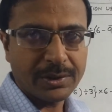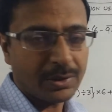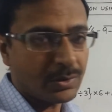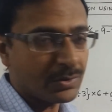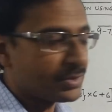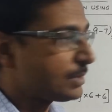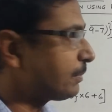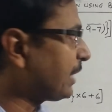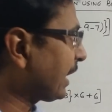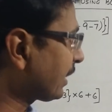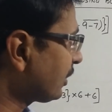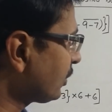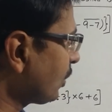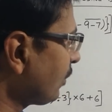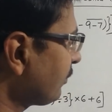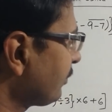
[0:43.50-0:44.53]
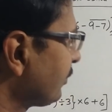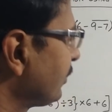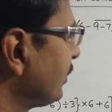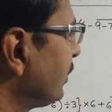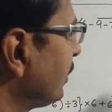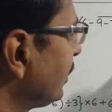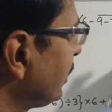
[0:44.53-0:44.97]
Now see bracket of,
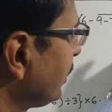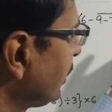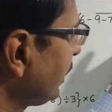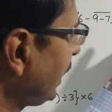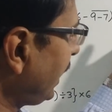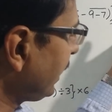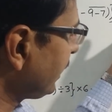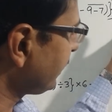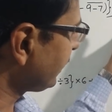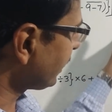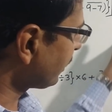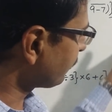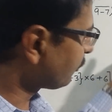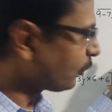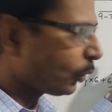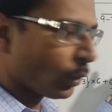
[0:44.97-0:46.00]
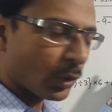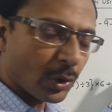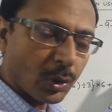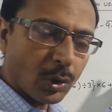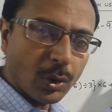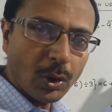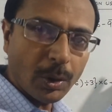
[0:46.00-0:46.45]
and there are
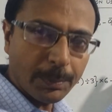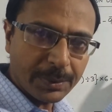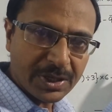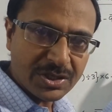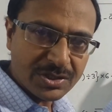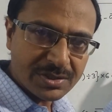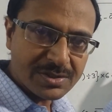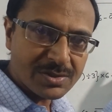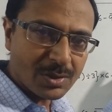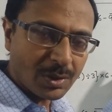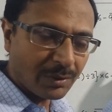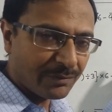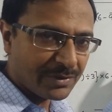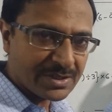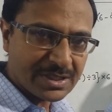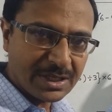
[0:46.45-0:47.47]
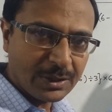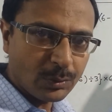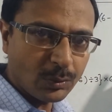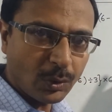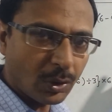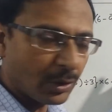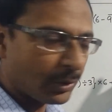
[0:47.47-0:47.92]
four operations. Obviously,
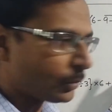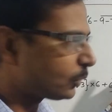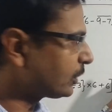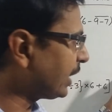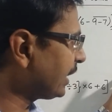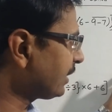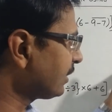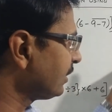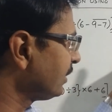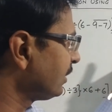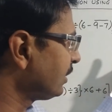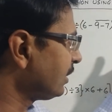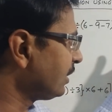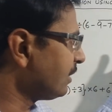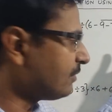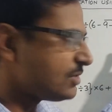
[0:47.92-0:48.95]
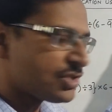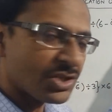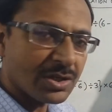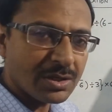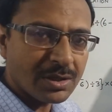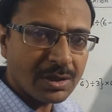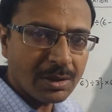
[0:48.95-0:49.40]
you all know that
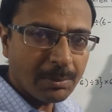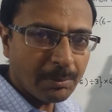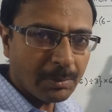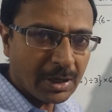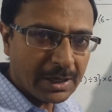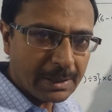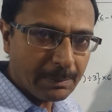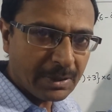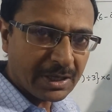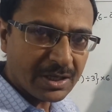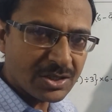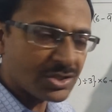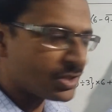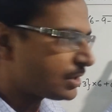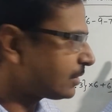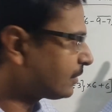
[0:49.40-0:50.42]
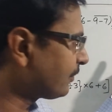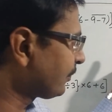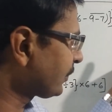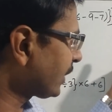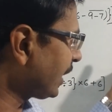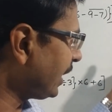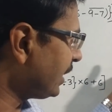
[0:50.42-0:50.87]
division, multiplication,
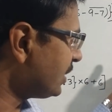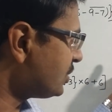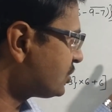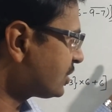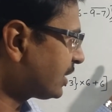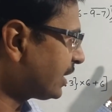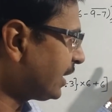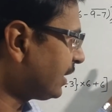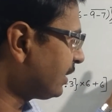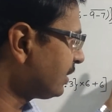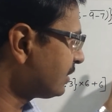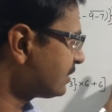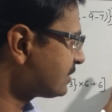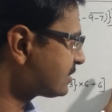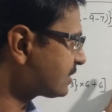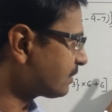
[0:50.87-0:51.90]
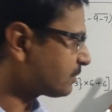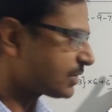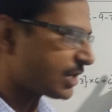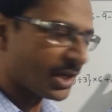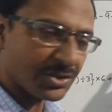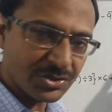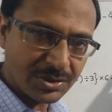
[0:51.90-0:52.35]
addition and
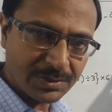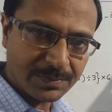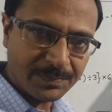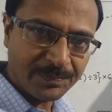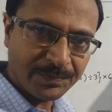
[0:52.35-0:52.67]
subtraction.